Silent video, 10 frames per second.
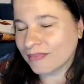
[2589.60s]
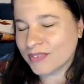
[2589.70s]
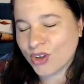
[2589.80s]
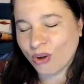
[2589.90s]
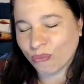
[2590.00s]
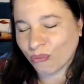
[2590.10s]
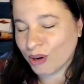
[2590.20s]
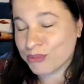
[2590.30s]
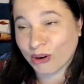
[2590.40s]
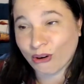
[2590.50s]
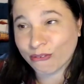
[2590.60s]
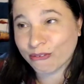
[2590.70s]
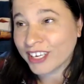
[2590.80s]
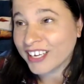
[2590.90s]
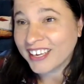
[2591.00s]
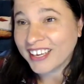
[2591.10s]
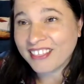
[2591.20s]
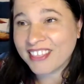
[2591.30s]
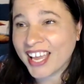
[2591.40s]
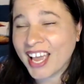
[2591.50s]
term ripped off.
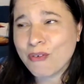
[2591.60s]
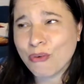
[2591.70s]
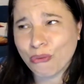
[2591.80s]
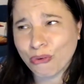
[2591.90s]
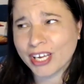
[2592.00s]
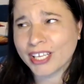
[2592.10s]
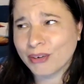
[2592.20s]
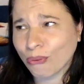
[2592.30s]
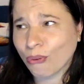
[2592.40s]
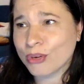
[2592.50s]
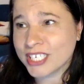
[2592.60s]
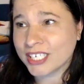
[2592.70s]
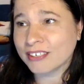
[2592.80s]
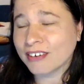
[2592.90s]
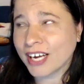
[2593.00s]
They have a really raw deal.